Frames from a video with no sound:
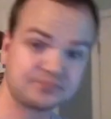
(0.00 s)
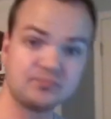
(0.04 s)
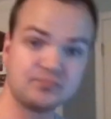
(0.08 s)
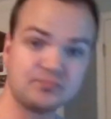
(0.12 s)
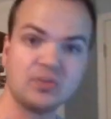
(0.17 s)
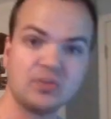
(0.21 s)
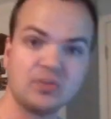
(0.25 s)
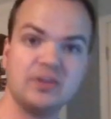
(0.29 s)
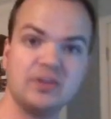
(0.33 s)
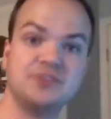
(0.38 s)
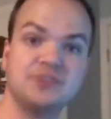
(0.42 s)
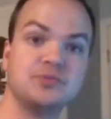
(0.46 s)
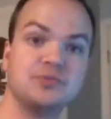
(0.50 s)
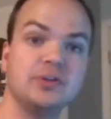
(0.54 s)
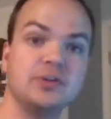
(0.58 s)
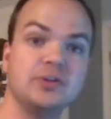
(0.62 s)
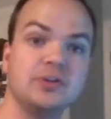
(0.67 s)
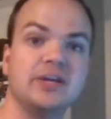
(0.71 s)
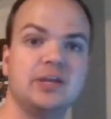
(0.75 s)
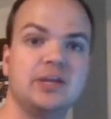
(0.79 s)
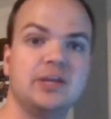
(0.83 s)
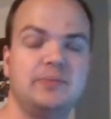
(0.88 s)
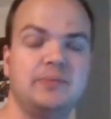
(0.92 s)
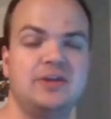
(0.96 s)
is really
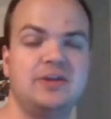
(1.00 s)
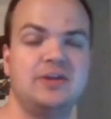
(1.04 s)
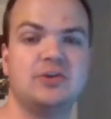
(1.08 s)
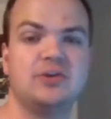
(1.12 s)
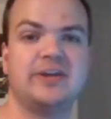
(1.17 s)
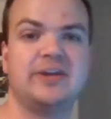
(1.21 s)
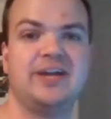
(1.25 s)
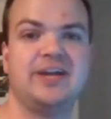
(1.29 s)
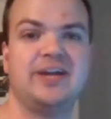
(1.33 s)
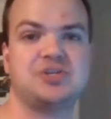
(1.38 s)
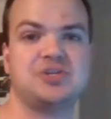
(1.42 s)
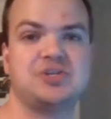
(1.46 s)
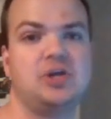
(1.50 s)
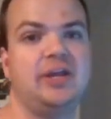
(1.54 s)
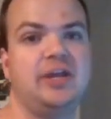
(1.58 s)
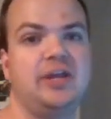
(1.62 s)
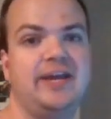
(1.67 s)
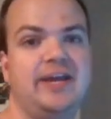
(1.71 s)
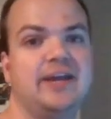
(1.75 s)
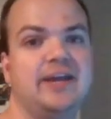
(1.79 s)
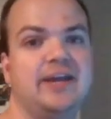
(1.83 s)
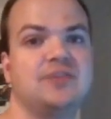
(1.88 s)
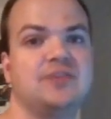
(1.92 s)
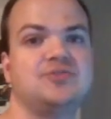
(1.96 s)
going to be your catch-all
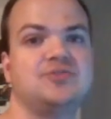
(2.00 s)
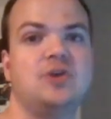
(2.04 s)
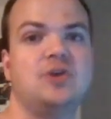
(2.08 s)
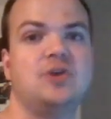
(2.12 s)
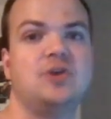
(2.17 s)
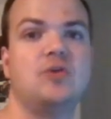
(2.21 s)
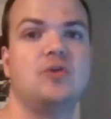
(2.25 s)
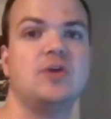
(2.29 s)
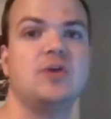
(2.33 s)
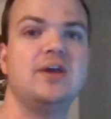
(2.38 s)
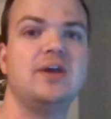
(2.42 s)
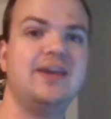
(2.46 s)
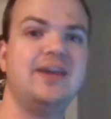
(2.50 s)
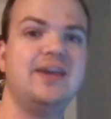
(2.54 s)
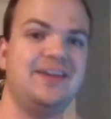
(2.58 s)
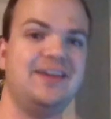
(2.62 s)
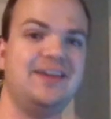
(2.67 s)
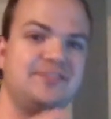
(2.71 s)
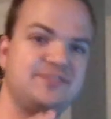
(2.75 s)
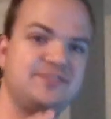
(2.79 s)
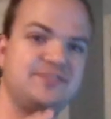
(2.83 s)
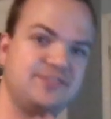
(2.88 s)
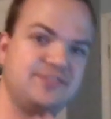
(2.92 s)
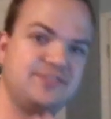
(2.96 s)
egg. So
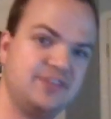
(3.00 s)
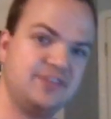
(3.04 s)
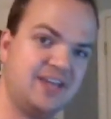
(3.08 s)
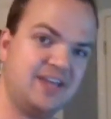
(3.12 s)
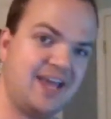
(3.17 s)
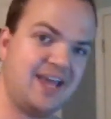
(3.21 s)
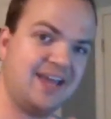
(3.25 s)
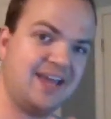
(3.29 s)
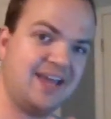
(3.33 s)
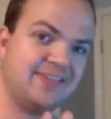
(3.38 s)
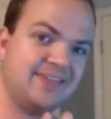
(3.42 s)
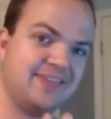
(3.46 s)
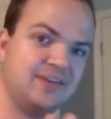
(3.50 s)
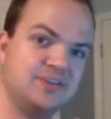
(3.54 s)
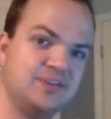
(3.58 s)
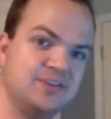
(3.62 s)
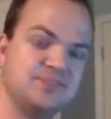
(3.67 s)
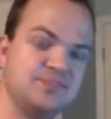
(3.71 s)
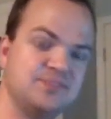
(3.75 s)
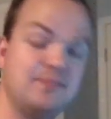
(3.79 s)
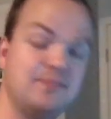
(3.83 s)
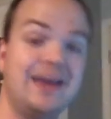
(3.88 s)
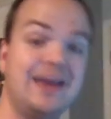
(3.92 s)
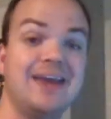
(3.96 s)
it's the egg that
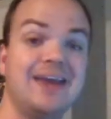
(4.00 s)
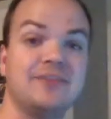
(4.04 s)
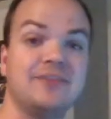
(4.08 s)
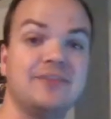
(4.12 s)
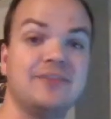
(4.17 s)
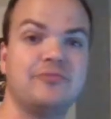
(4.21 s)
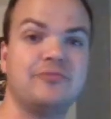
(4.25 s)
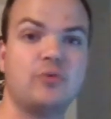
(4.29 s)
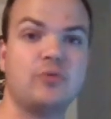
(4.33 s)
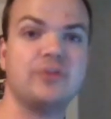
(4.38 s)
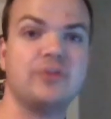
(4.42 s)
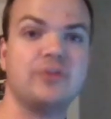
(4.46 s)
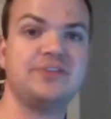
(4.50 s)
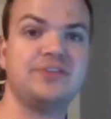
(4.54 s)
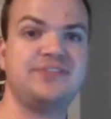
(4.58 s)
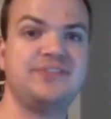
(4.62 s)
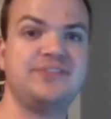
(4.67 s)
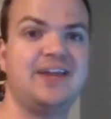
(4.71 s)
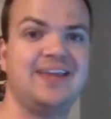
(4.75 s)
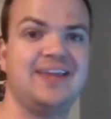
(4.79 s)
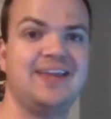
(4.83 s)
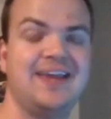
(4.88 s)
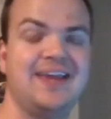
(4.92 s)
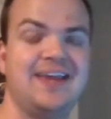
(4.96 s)
is made for this
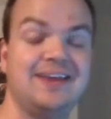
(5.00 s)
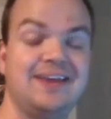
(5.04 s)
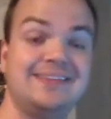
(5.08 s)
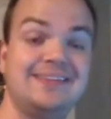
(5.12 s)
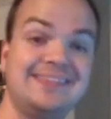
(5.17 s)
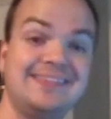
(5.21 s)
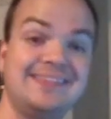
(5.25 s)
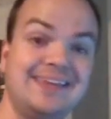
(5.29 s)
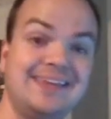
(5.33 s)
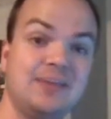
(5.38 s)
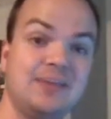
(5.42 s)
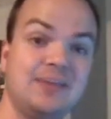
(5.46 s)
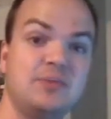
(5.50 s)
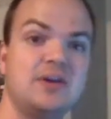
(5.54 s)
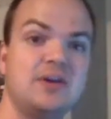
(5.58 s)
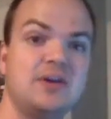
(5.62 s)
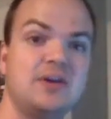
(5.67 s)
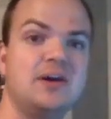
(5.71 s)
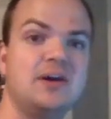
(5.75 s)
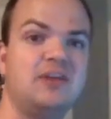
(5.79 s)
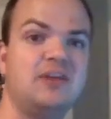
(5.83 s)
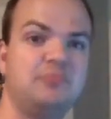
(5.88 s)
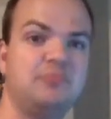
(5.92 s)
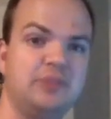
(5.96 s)
dedicated theme
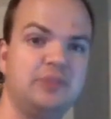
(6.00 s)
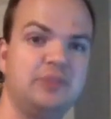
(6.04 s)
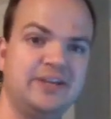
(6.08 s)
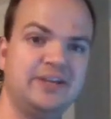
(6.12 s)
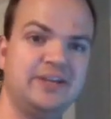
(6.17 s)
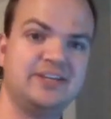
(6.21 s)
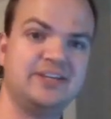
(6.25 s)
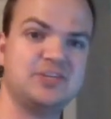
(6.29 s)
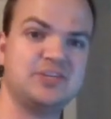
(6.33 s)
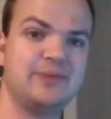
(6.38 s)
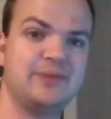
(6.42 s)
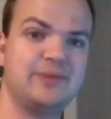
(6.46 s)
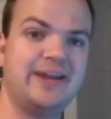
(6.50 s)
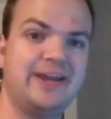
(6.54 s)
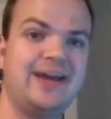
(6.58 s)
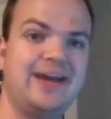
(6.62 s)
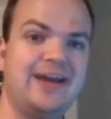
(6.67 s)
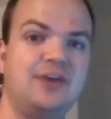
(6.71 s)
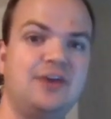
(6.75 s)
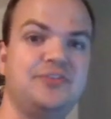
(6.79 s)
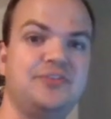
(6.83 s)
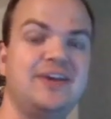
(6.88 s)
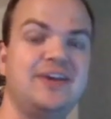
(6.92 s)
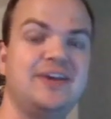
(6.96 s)
of playing Digimon
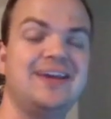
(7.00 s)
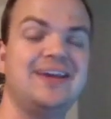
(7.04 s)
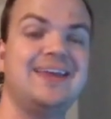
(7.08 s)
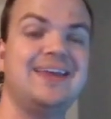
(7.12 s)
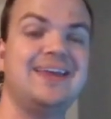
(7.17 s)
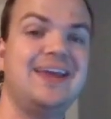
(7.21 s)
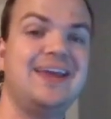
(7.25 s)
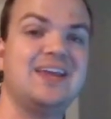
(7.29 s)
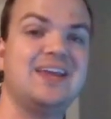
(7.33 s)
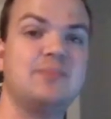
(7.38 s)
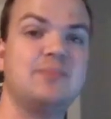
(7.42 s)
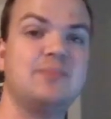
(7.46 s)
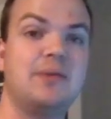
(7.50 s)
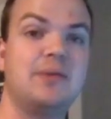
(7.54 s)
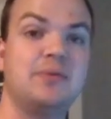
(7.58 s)
out. Gaining a memory